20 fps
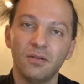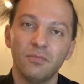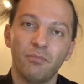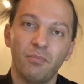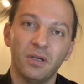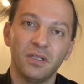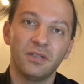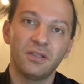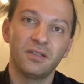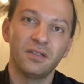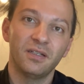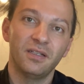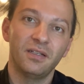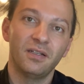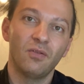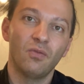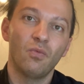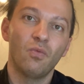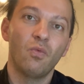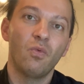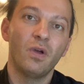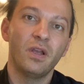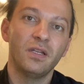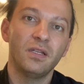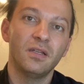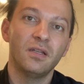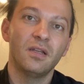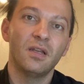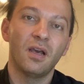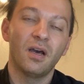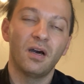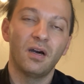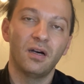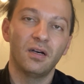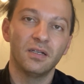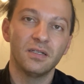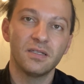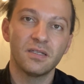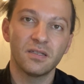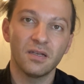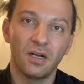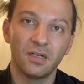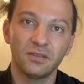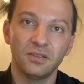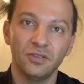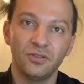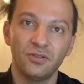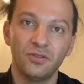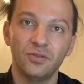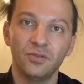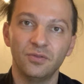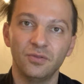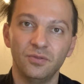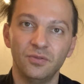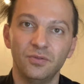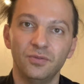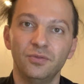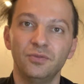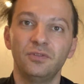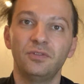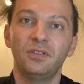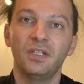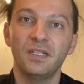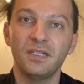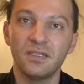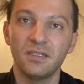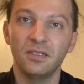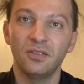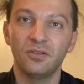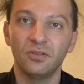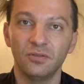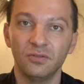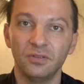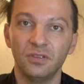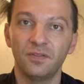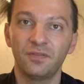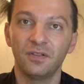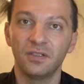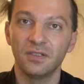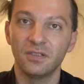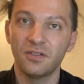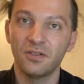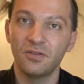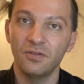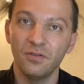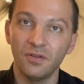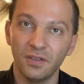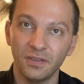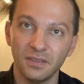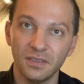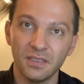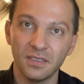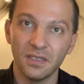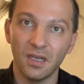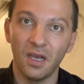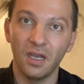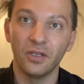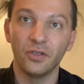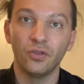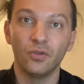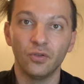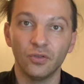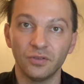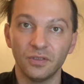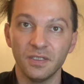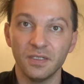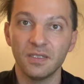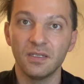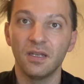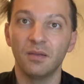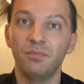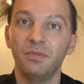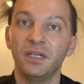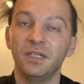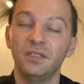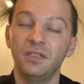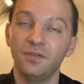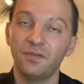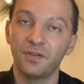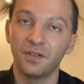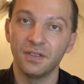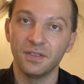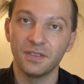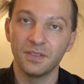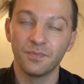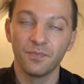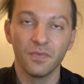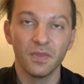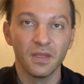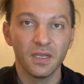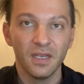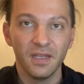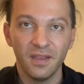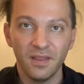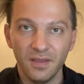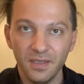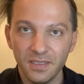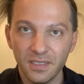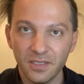but when I started to test it on different students, I noticed a big difference. This